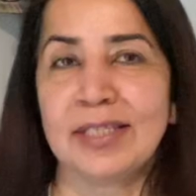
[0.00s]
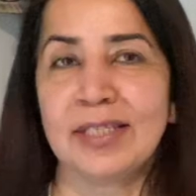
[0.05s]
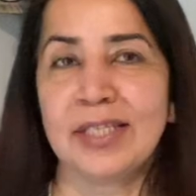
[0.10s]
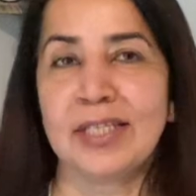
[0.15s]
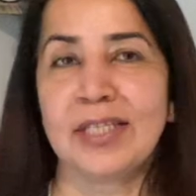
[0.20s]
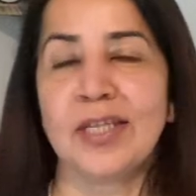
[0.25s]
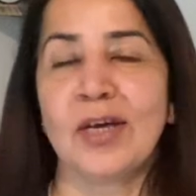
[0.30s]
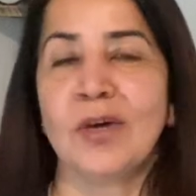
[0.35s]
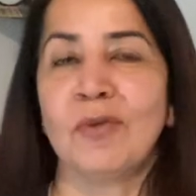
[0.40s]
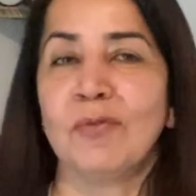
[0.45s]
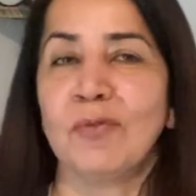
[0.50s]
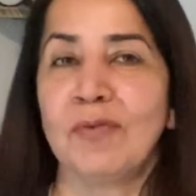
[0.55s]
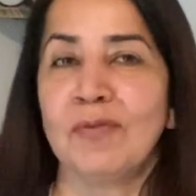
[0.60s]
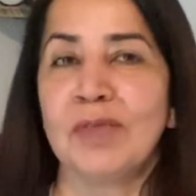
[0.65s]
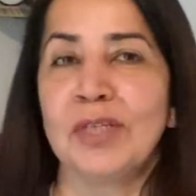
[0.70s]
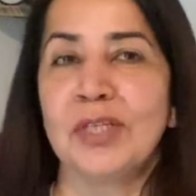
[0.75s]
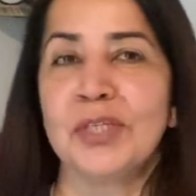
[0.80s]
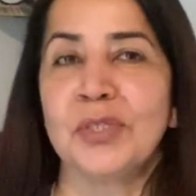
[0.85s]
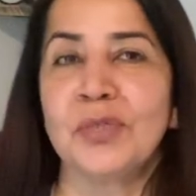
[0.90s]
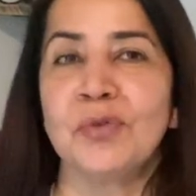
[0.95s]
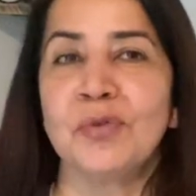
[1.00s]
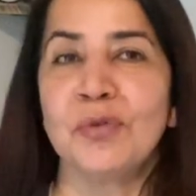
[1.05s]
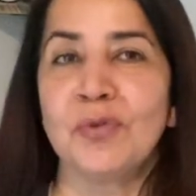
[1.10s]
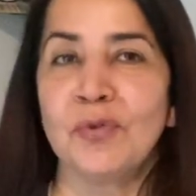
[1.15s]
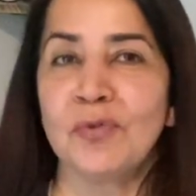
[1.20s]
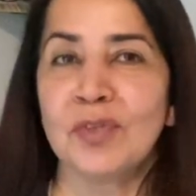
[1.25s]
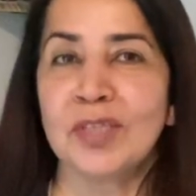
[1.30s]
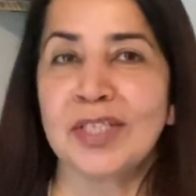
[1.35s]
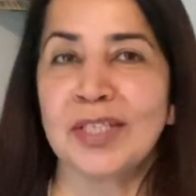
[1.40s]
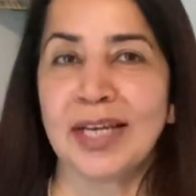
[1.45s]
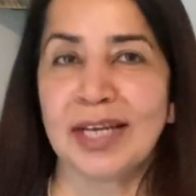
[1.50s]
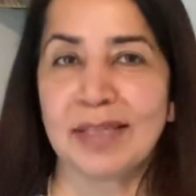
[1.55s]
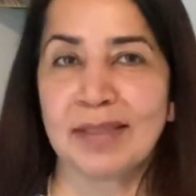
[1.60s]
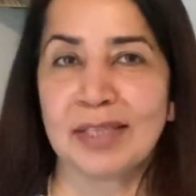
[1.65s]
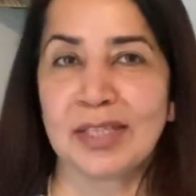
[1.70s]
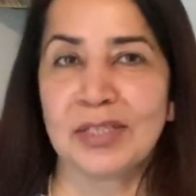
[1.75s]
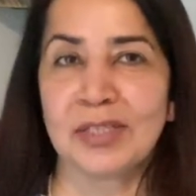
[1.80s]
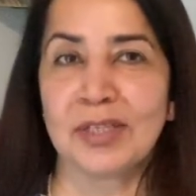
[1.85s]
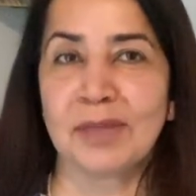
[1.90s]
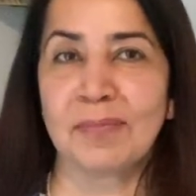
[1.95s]
sit down, we will do
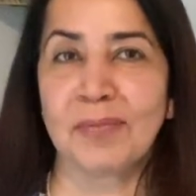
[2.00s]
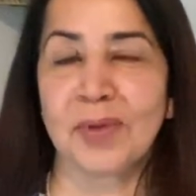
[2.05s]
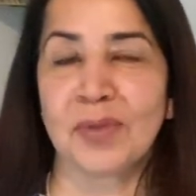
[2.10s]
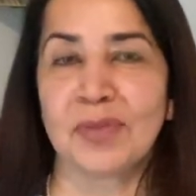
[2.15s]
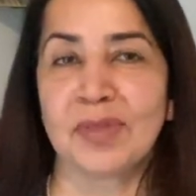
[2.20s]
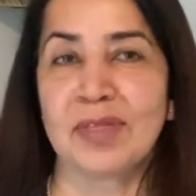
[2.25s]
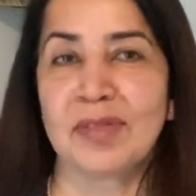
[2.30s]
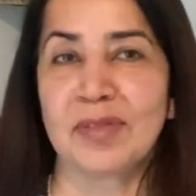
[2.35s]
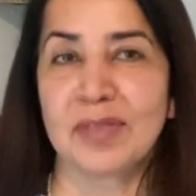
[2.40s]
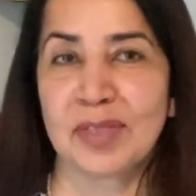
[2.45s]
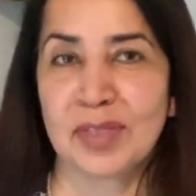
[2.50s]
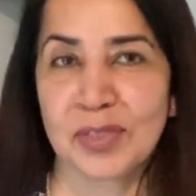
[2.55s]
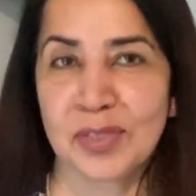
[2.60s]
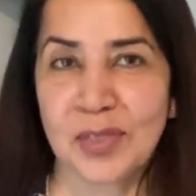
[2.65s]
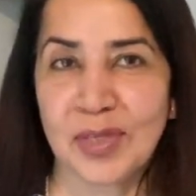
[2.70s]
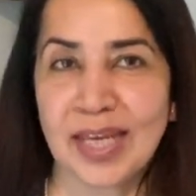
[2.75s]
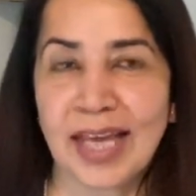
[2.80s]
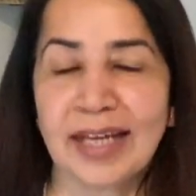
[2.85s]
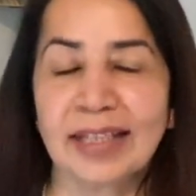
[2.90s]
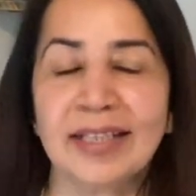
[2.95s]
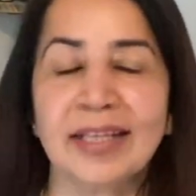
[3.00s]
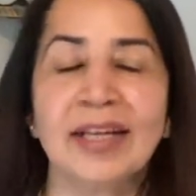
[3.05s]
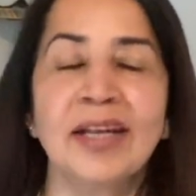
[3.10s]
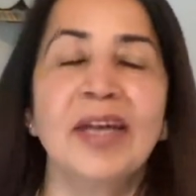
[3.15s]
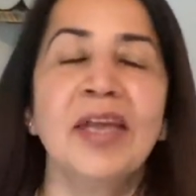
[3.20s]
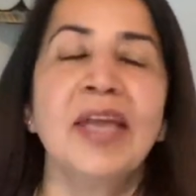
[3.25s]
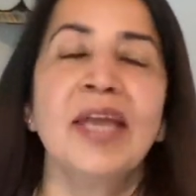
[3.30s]
visualization process together.